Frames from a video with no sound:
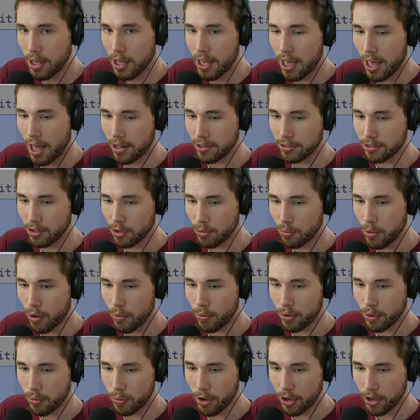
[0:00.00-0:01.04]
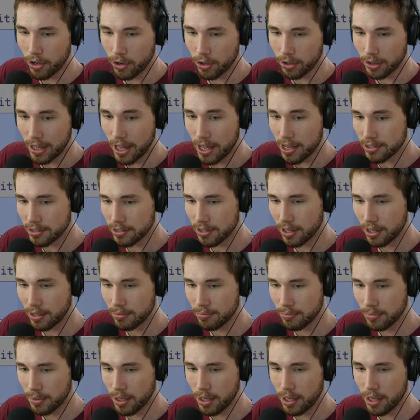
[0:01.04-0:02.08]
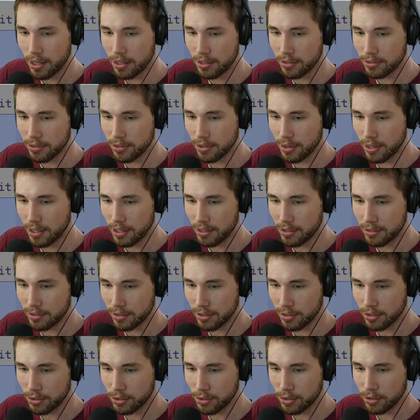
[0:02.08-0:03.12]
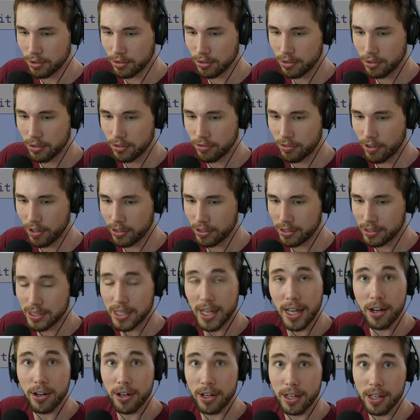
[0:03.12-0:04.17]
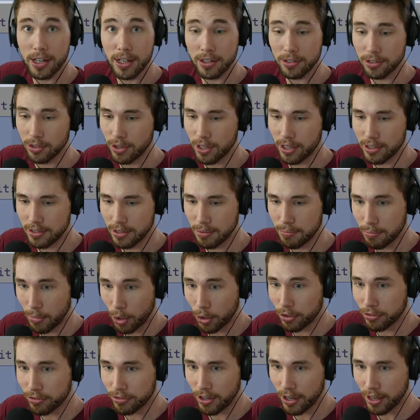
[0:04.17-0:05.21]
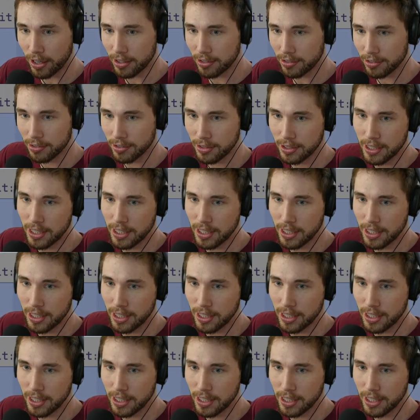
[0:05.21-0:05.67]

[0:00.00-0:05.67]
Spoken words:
And so what we were working on last time is these little fellas down here. So these are modifiers.